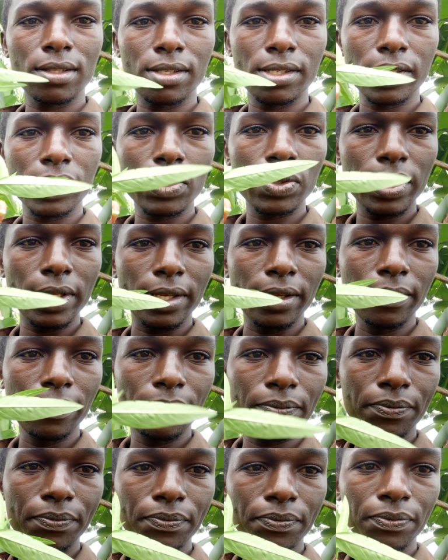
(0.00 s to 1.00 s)
This tree.
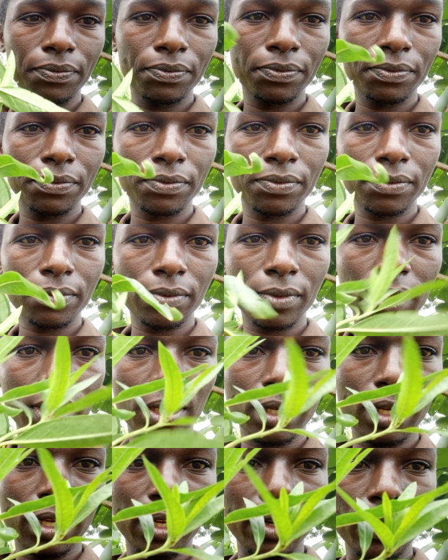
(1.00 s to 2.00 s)

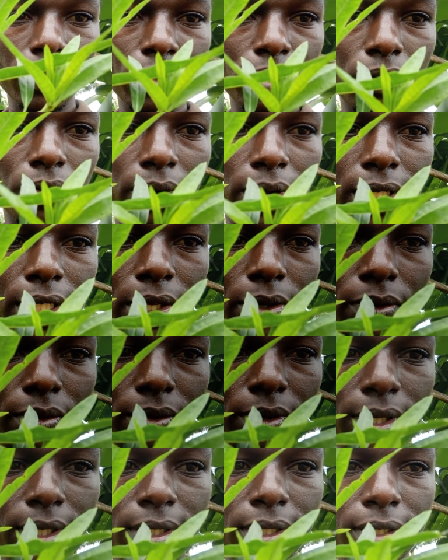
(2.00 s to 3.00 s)
i don't know whether you
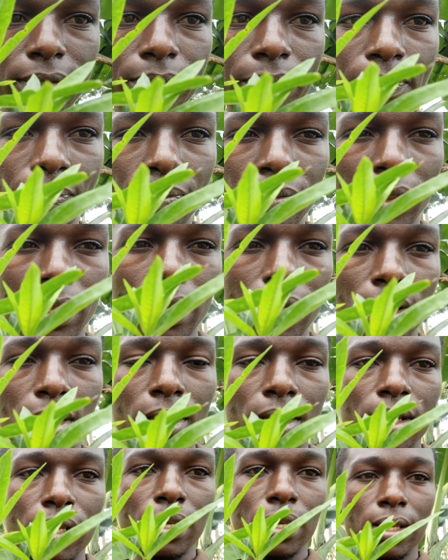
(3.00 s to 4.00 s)
know it
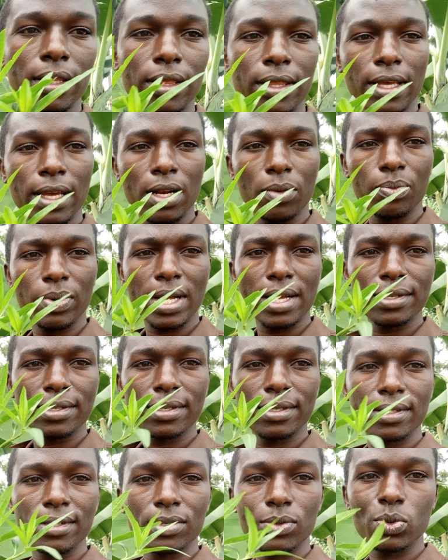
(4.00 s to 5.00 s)
it helps
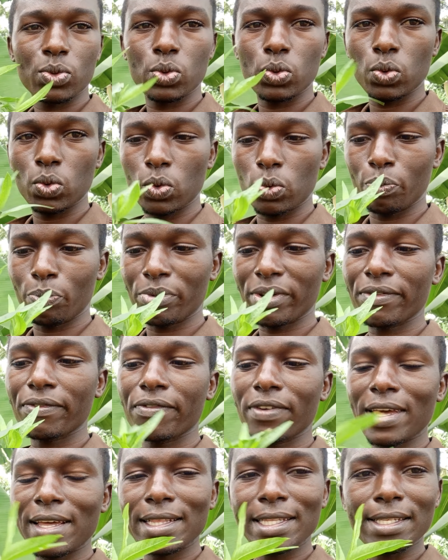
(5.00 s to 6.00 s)
us to
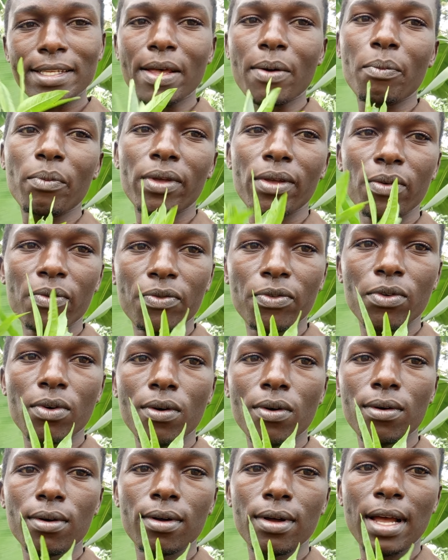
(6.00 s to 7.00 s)
prevent some
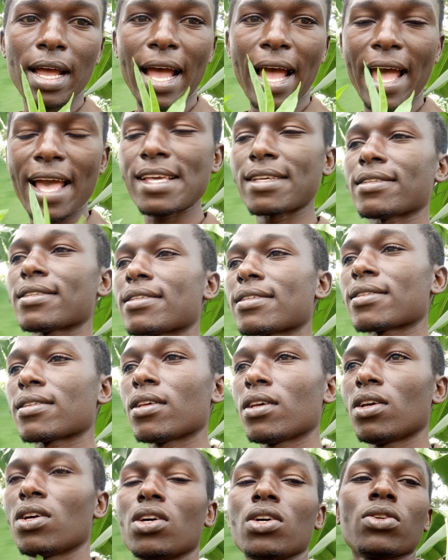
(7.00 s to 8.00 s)
evil eyes
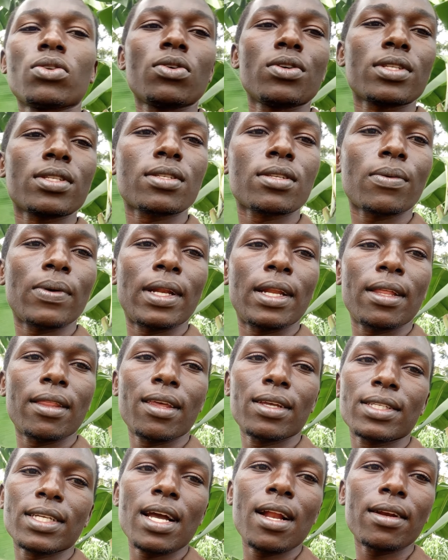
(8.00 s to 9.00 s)
those when
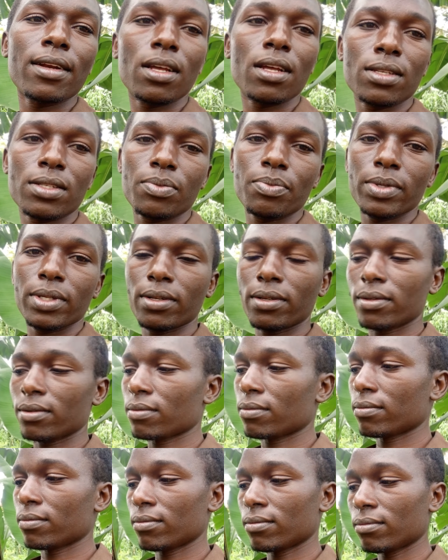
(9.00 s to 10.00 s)
the child has been
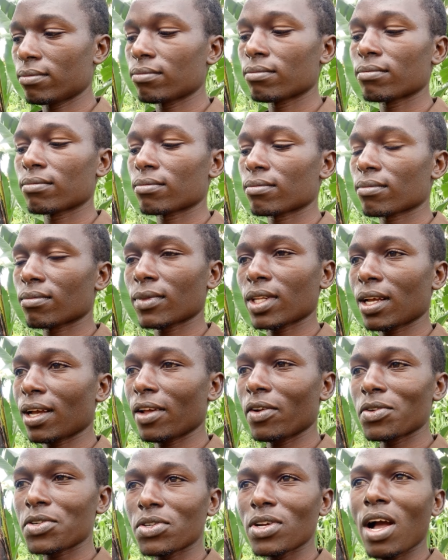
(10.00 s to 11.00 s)

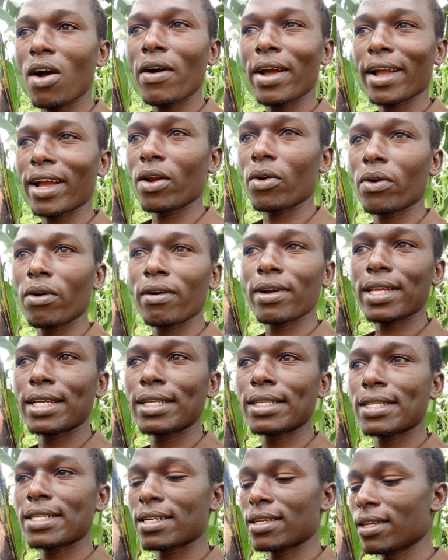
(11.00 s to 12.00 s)
i don't know how i can call
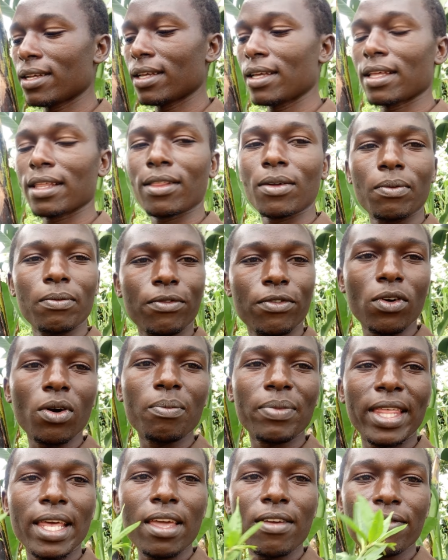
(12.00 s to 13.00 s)
it
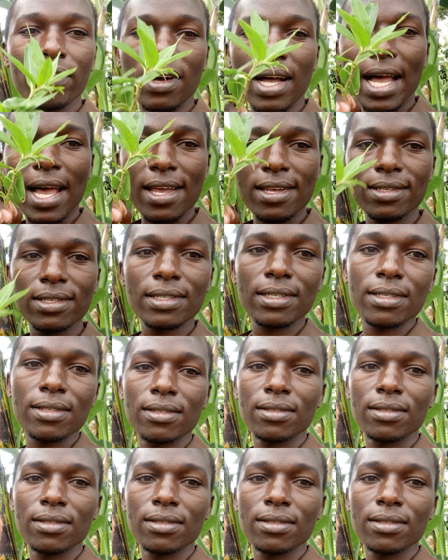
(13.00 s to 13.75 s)
from the evil eyes